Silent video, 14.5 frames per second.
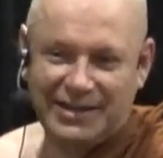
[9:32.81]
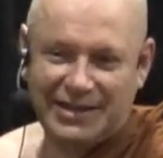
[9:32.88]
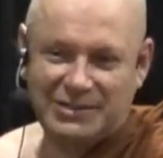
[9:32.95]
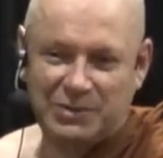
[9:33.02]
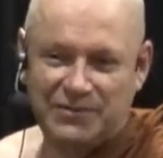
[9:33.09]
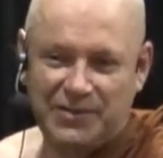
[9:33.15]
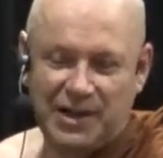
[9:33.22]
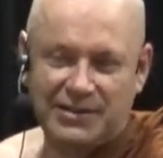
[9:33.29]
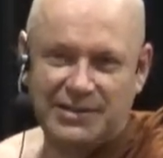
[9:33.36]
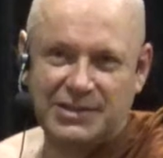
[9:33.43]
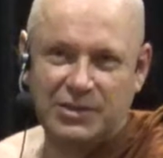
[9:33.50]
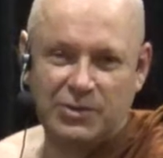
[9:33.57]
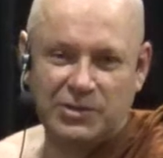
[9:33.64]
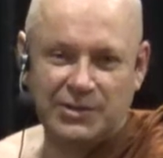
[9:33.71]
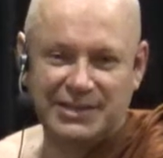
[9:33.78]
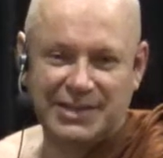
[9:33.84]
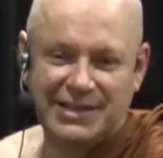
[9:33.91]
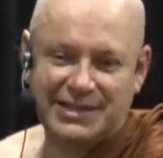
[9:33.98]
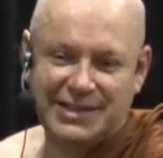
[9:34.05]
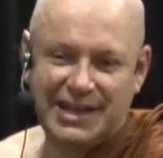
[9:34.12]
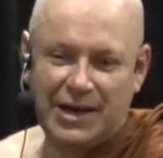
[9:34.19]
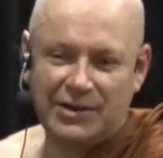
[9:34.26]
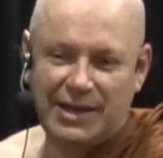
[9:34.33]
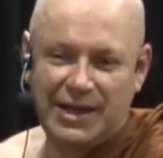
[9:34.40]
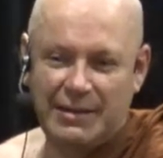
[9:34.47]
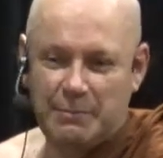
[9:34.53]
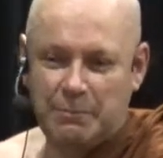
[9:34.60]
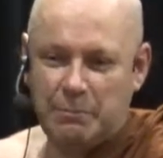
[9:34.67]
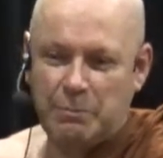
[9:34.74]
That's what fathers do. So he tested out,
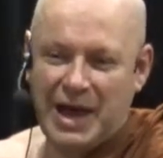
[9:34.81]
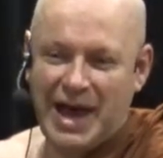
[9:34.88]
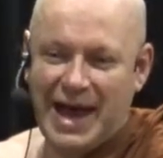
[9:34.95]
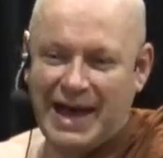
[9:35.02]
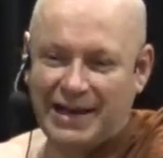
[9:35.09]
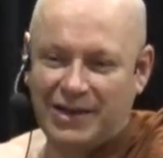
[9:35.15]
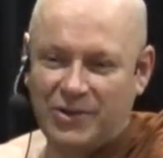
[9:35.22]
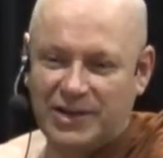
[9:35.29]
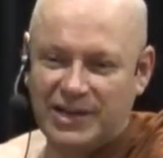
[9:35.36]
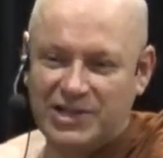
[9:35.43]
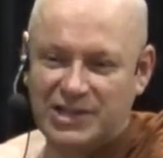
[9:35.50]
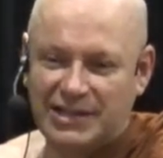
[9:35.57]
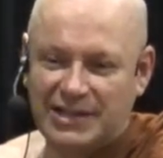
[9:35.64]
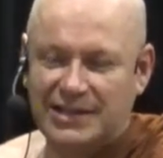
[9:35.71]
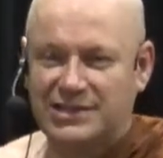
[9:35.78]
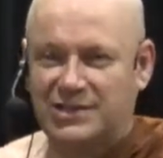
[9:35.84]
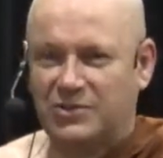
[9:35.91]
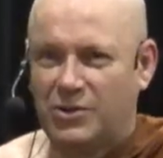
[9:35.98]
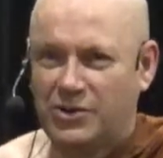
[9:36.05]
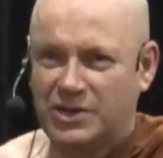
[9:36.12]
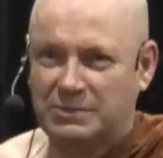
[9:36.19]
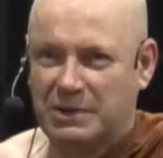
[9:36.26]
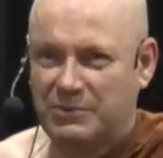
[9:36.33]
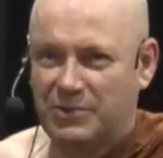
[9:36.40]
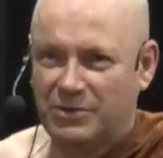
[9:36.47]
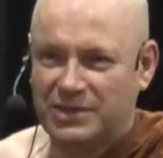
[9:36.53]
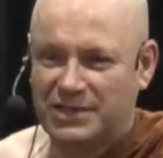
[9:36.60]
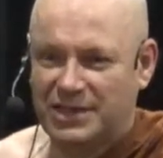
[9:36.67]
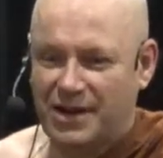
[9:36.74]
bang, collision, and destroys my
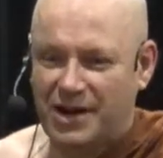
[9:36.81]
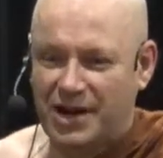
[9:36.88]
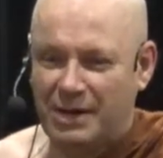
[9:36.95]
brother's car.